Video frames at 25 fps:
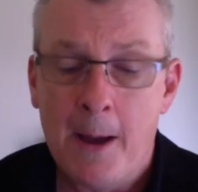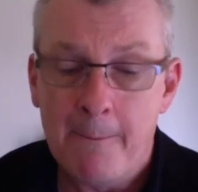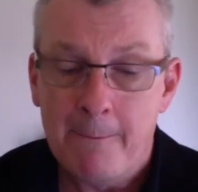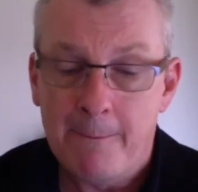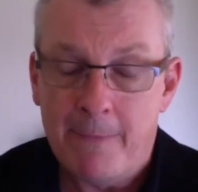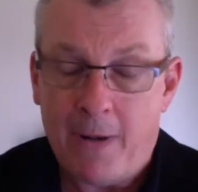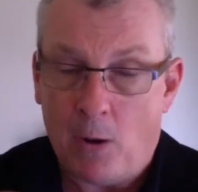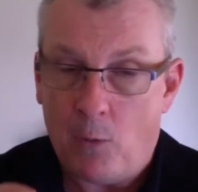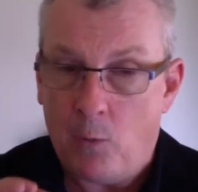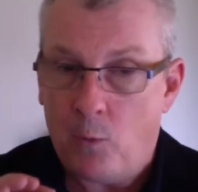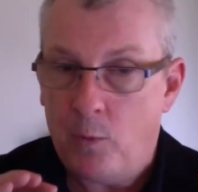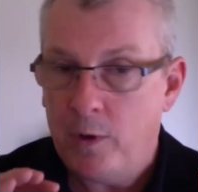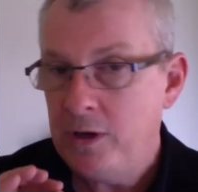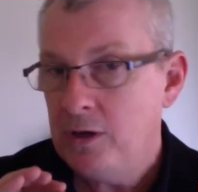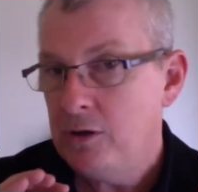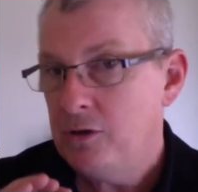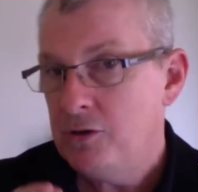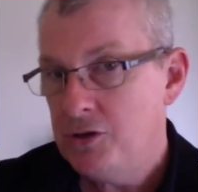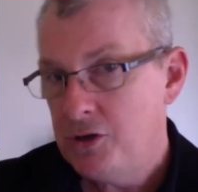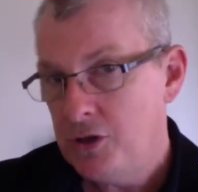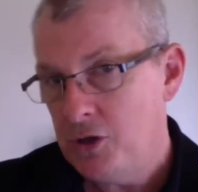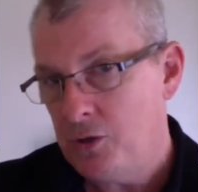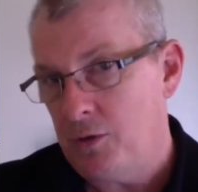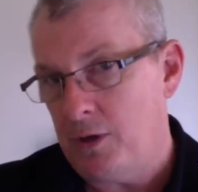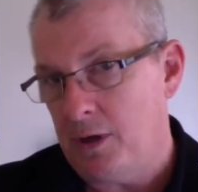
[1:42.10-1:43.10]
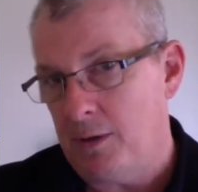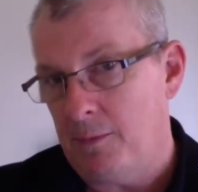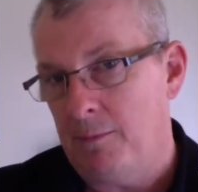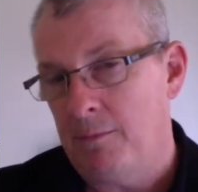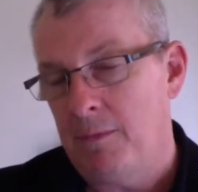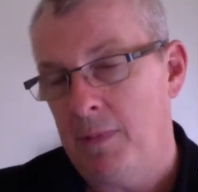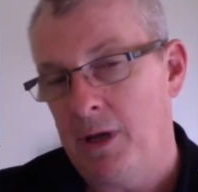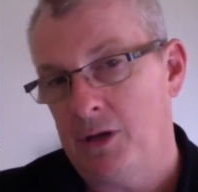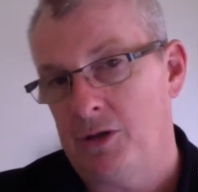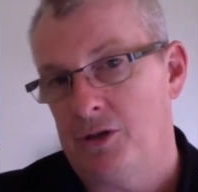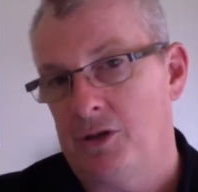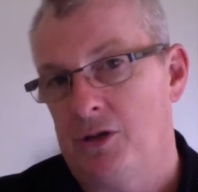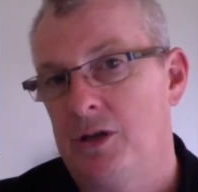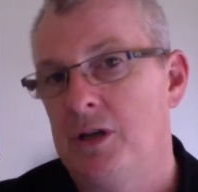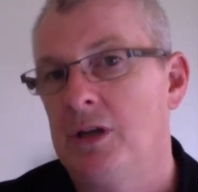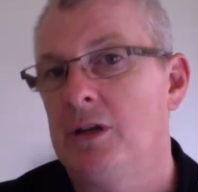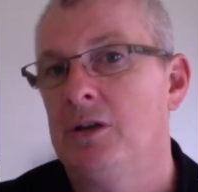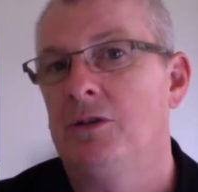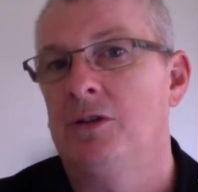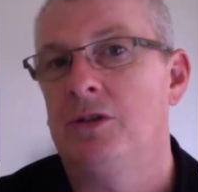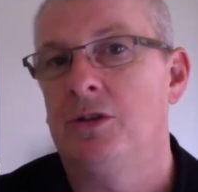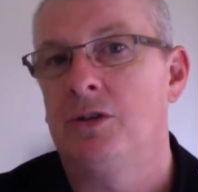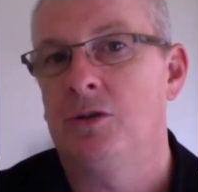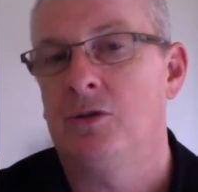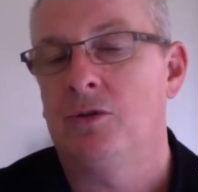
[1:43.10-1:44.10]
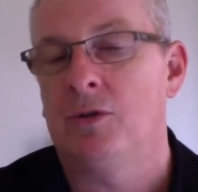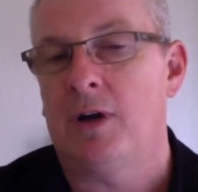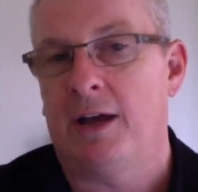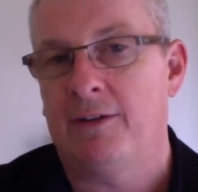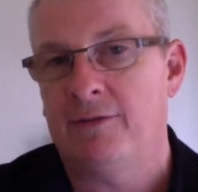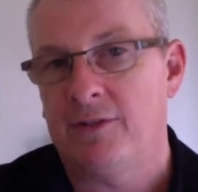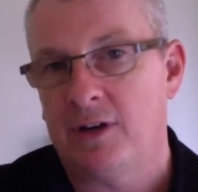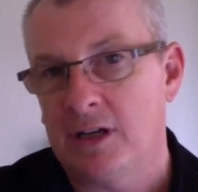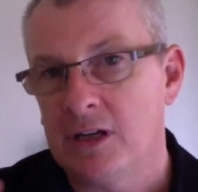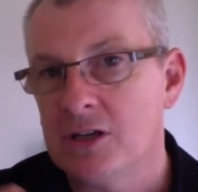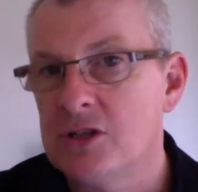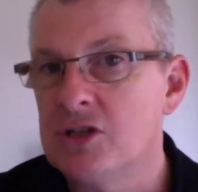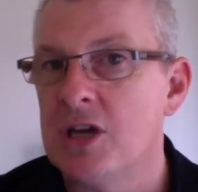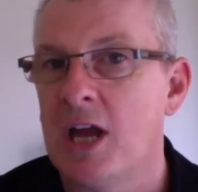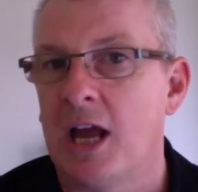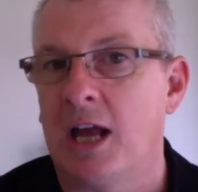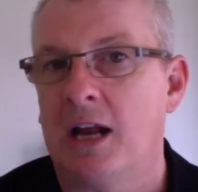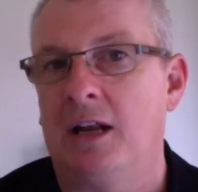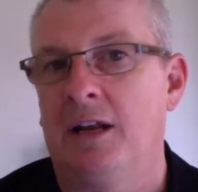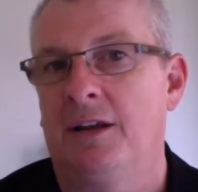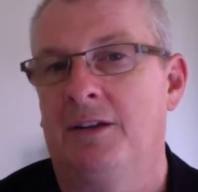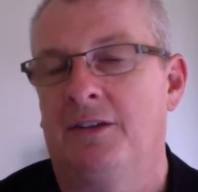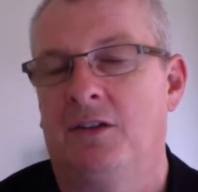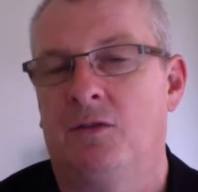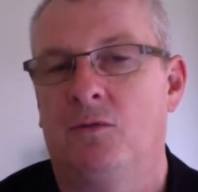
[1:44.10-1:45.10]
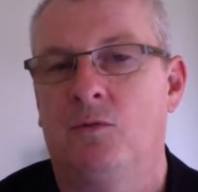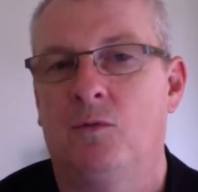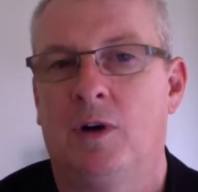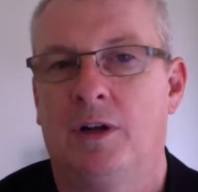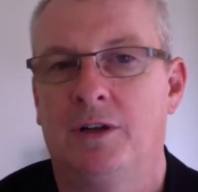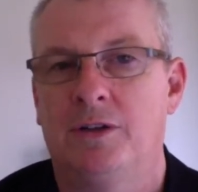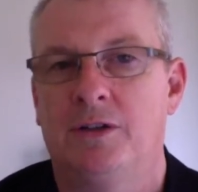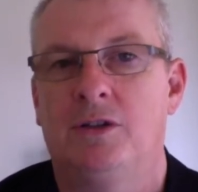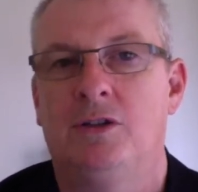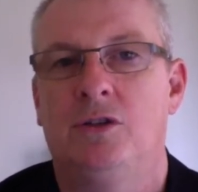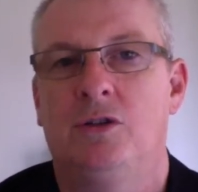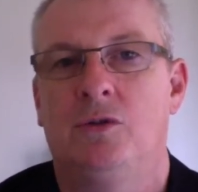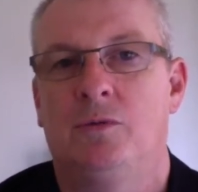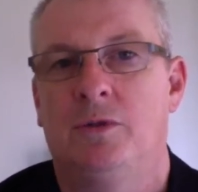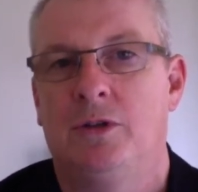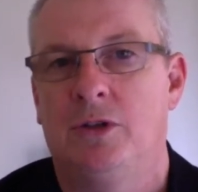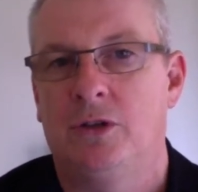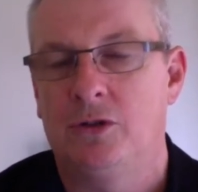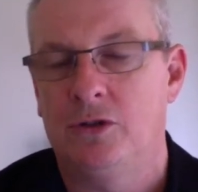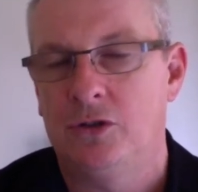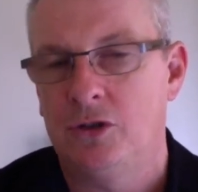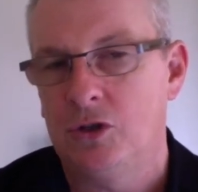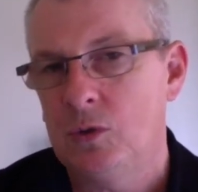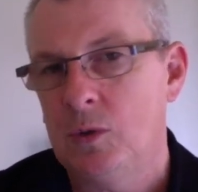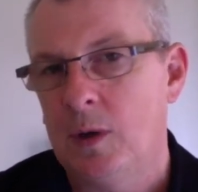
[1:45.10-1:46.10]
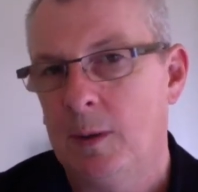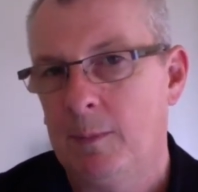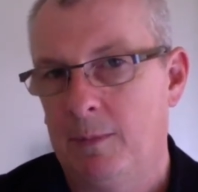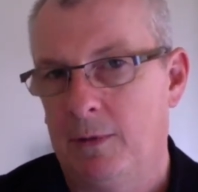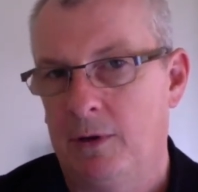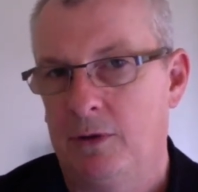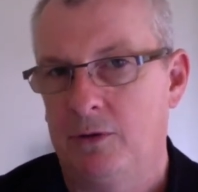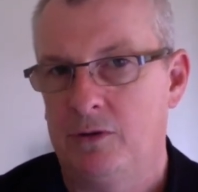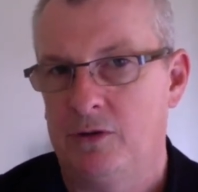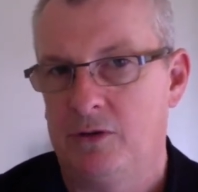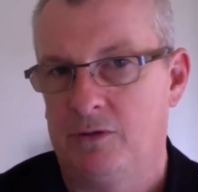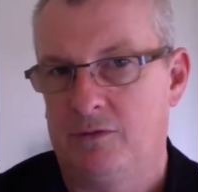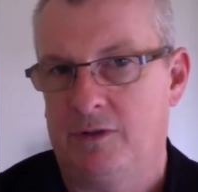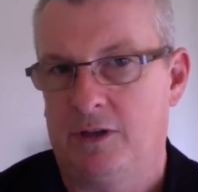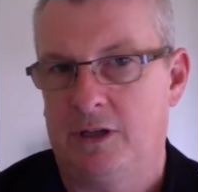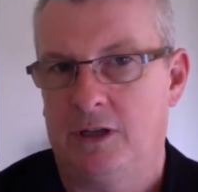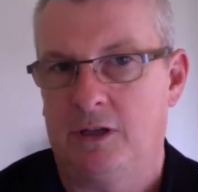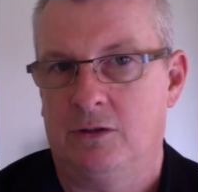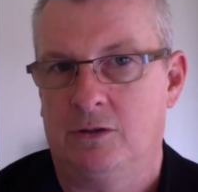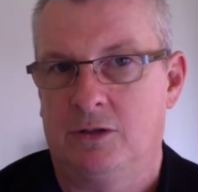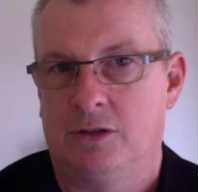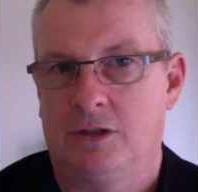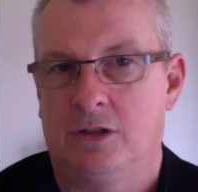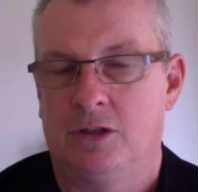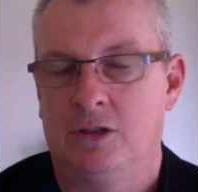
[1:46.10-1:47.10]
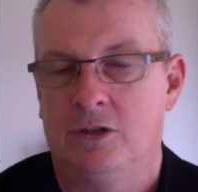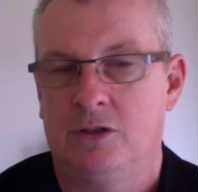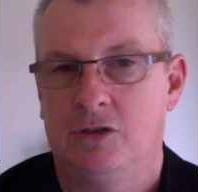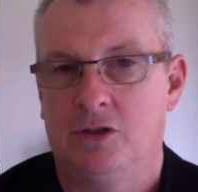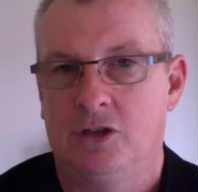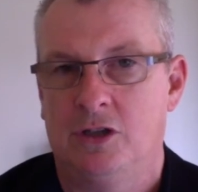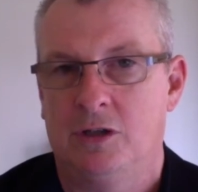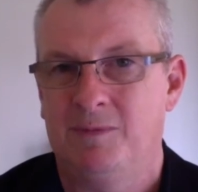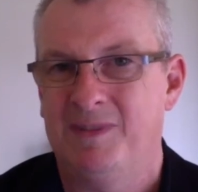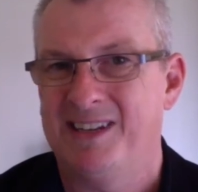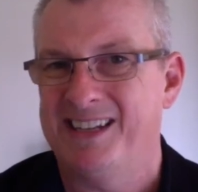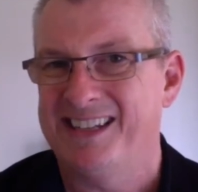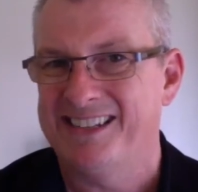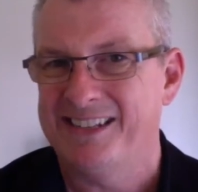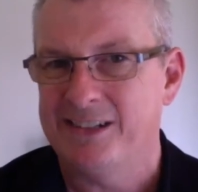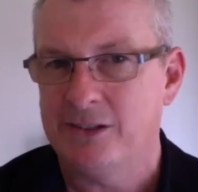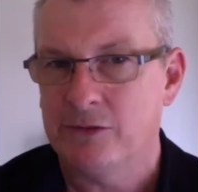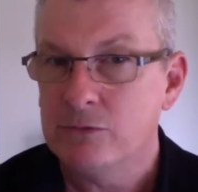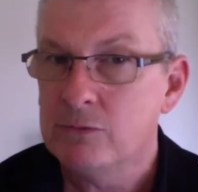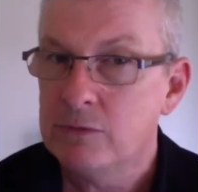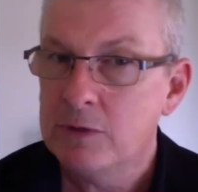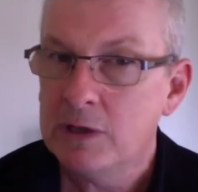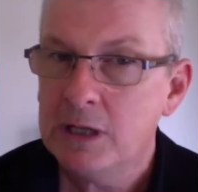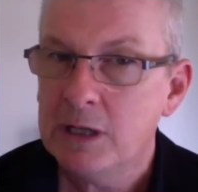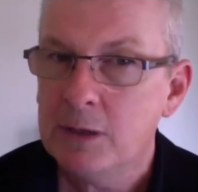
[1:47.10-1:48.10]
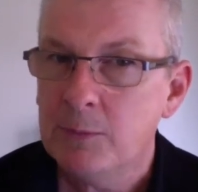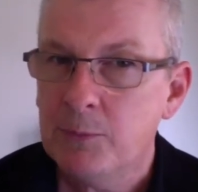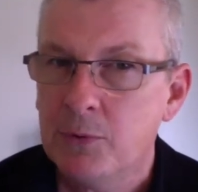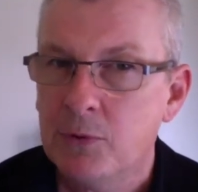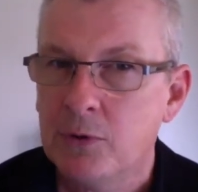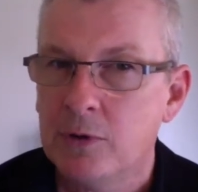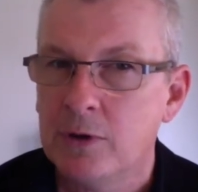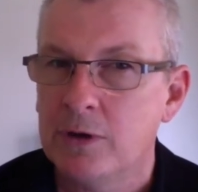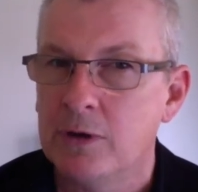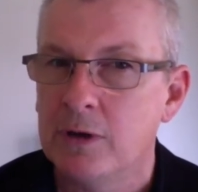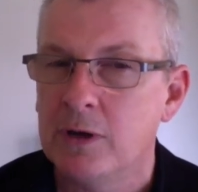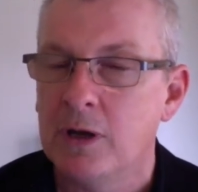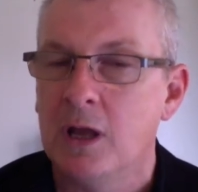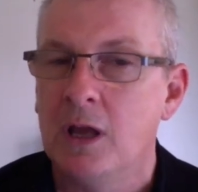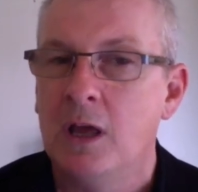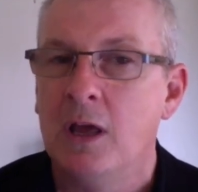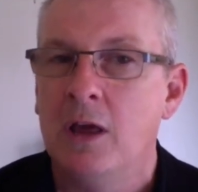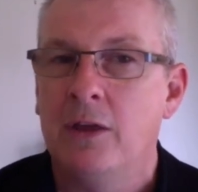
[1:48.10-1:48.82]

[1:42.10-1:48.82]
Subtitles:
But when you do it, make sure you do. I've got a checklist of what to do when you do upload your video to YouTube, because it's really important.